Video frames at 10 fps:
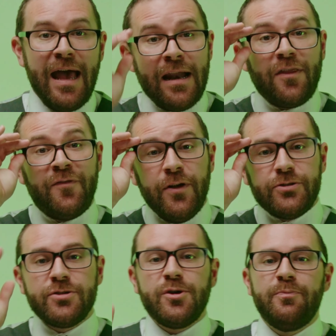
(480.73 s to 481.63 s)
Now, the
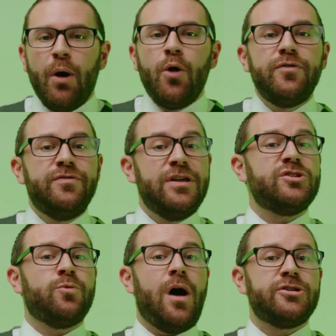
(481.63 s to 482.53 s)
filters are both
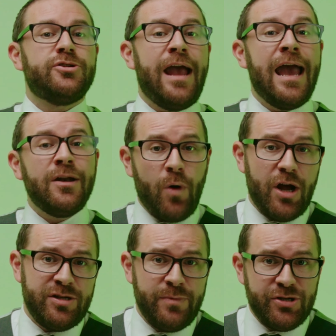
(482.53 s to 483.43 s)
dishwasher and
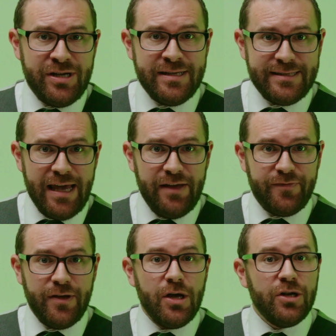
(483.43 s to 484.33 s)
washing machine
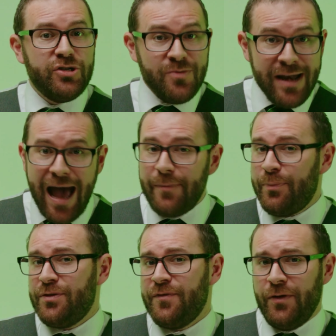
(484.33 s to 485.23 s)
safe. Do not
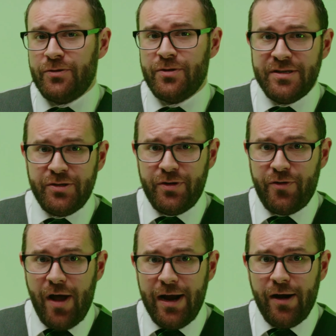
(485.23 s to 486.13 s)
put the filters into the
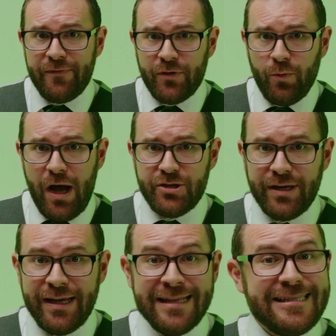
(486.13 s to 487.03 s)
dryer after washing.
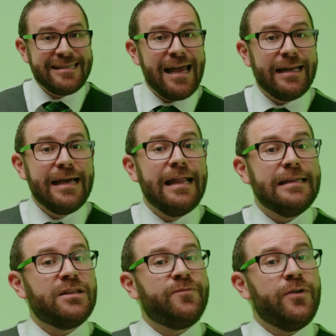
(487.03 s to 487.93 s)
Instead,
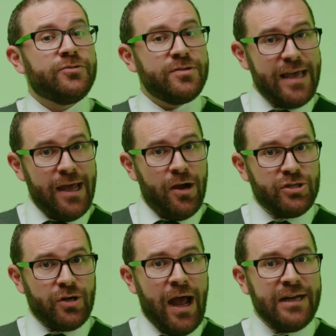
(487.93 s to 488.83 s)
let the filters air
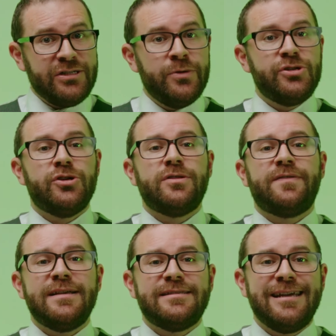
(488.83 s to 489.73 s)
dry to ensure that
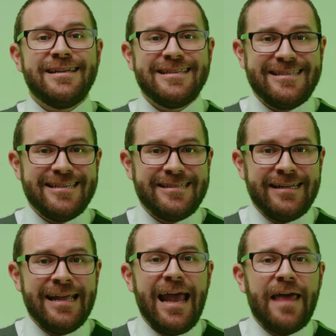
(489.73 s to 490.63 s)
they stay
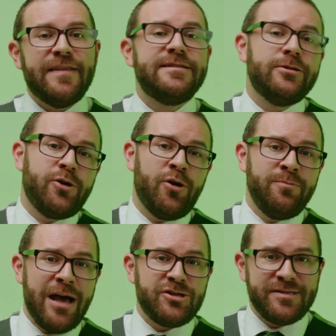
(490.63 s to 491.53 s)
consistent and the silicone
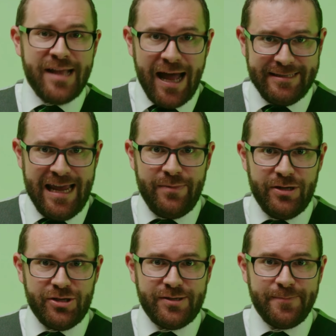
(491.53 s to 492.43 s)
mesh is not
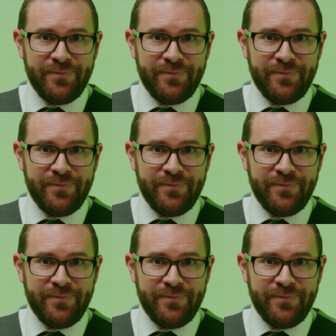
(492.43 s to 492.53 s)
damaged.